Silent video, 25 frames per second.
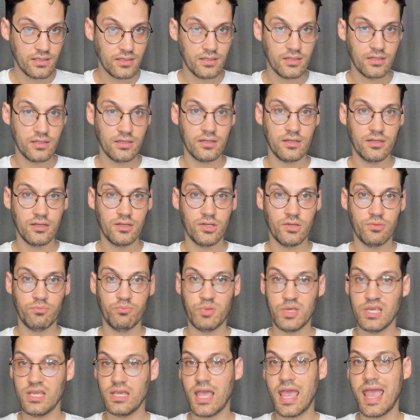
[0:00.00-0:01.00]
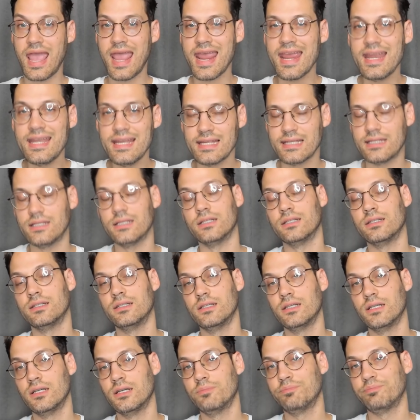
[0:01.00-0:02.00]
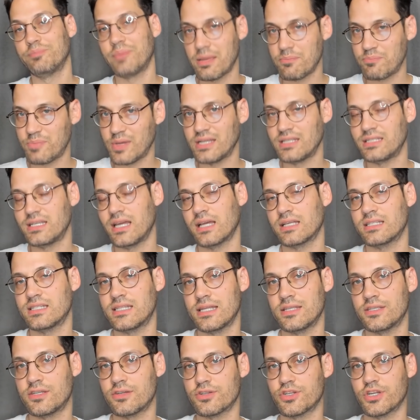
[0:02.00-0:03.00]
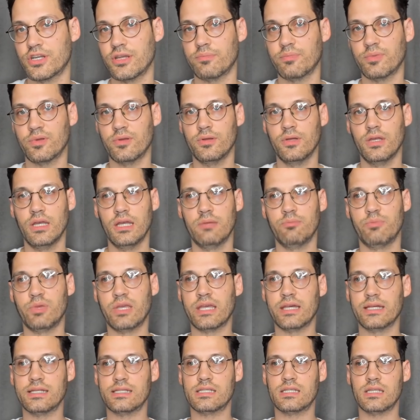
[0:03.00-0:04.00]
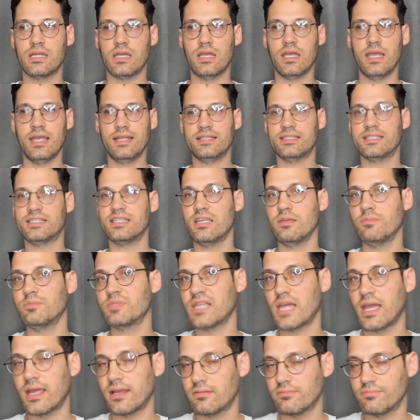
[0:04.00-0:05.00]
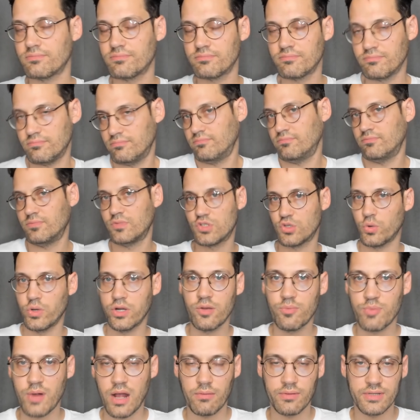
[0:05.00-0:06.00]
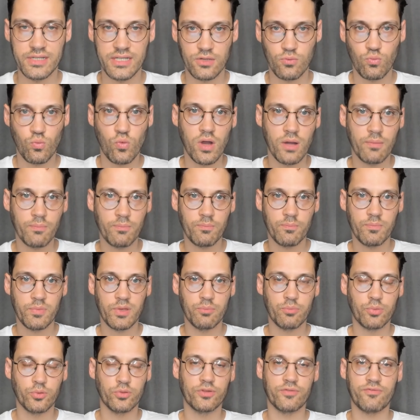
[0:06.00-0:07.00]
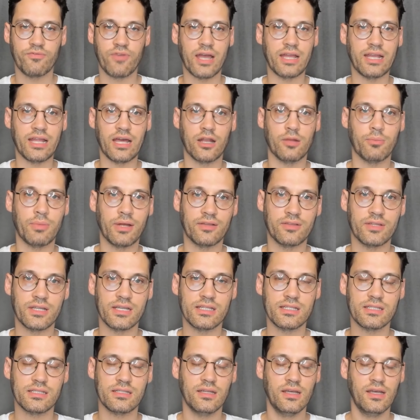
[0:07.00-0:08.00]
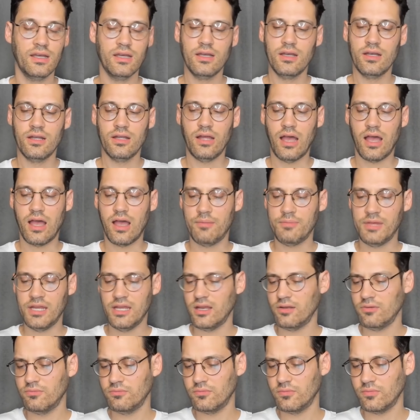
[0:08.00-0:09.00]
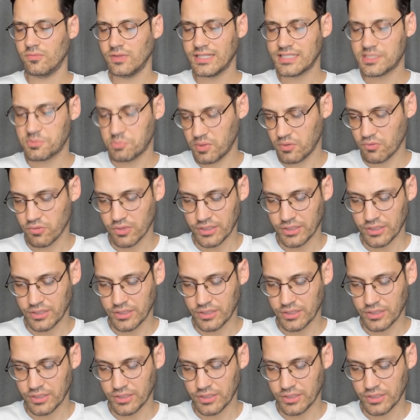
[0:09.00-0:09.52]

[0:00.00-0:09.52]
be aided by big tech censorship because it seems like Twitter probably didn't want people to find out about this. I mean, and let's be real,